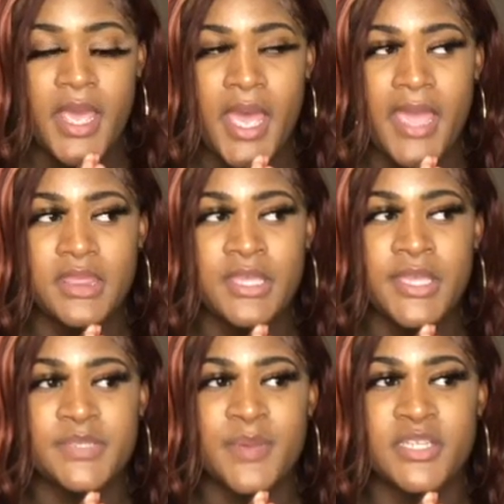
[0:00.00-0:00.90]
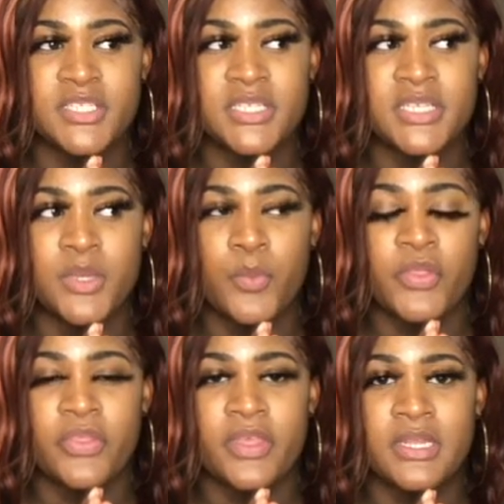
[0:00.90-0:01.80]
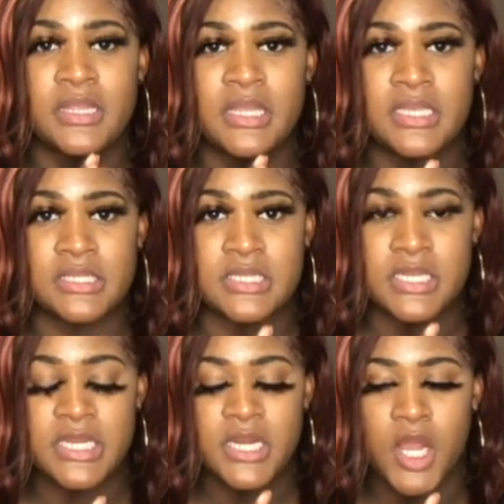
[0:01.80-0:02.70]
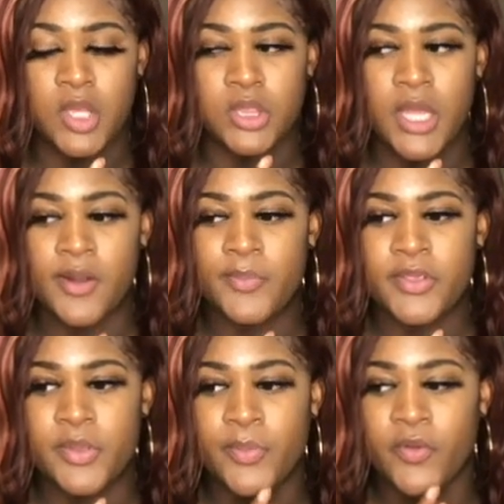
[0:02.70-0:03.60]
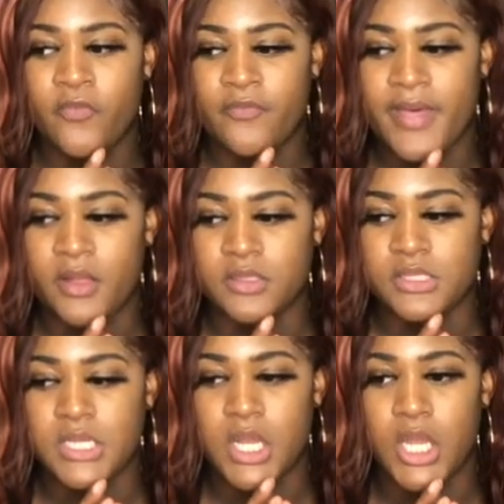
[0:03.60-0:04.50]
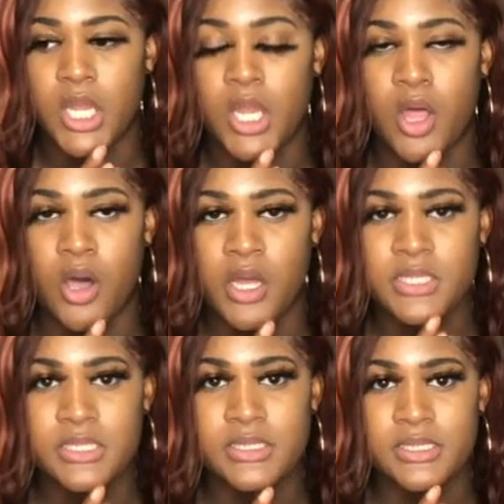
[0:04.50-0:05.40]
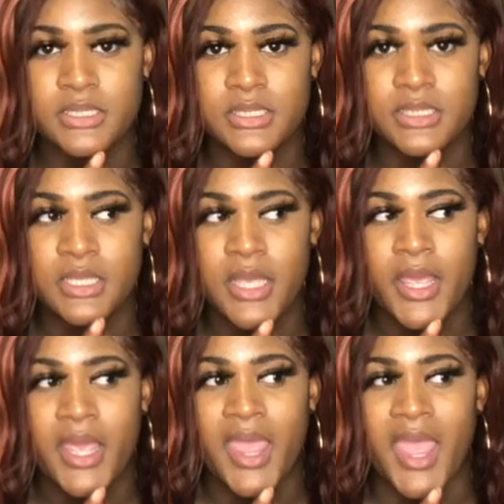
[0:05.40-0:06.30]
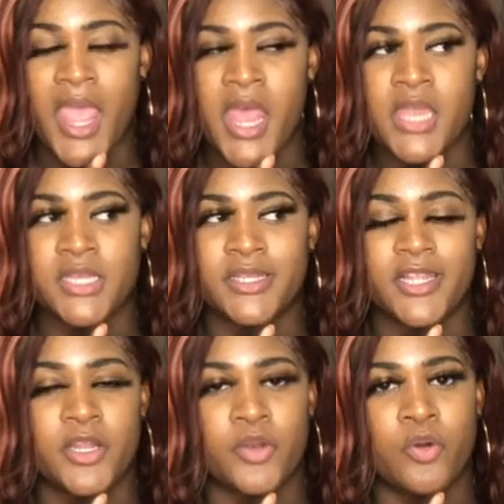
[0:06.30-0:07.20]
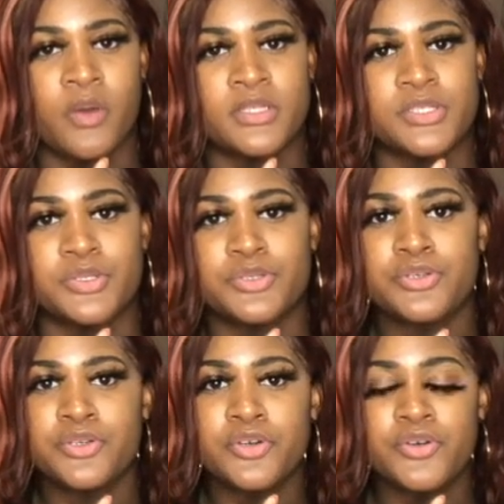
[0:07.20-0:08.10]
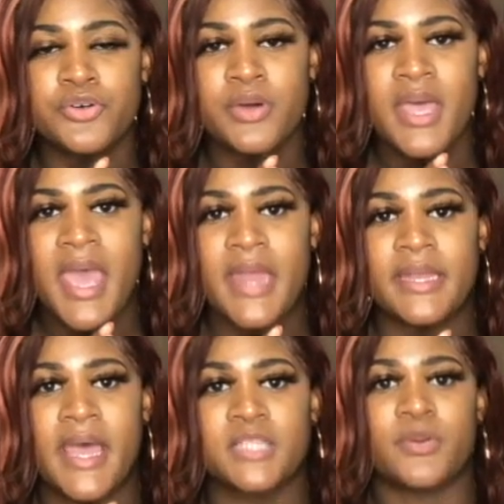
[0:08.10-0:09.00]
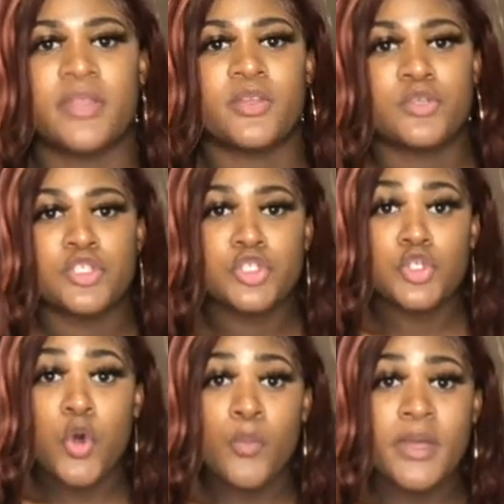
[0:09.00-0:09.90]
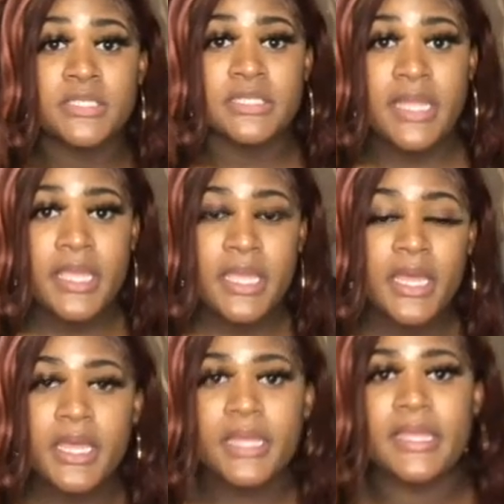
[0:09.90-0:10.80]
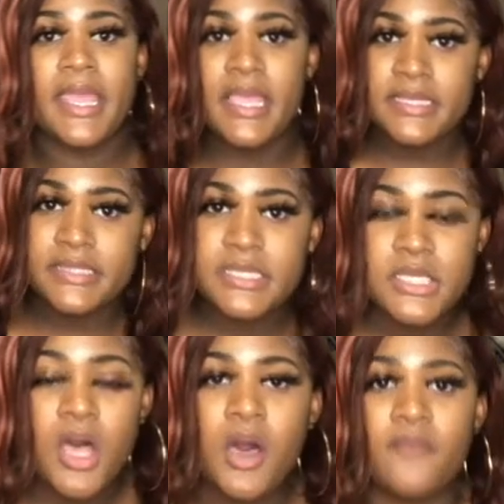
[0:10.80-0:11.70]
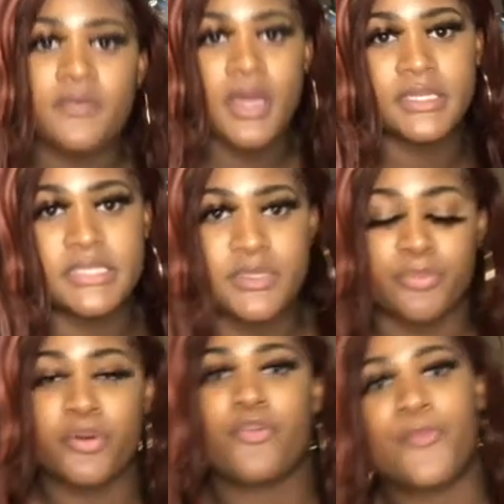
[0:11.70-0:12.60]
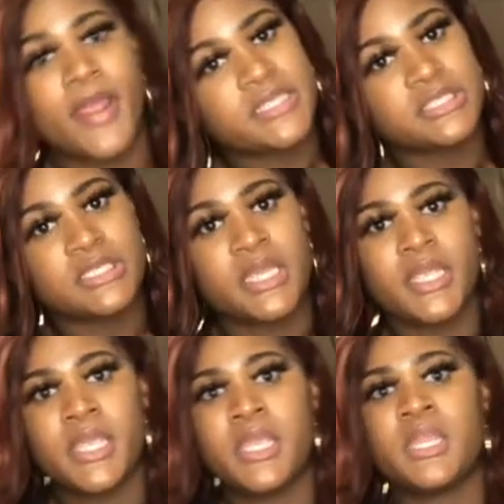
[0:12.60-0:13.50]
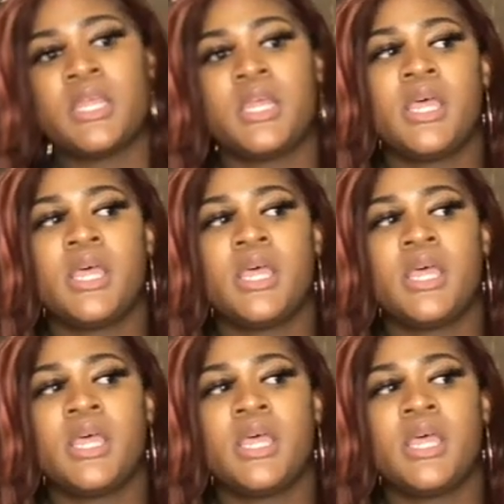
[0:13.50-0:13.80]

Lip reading: I think especially within this year, a lot of people felt lost and they didn't know what to do, and that's why there was so much like cases of depression.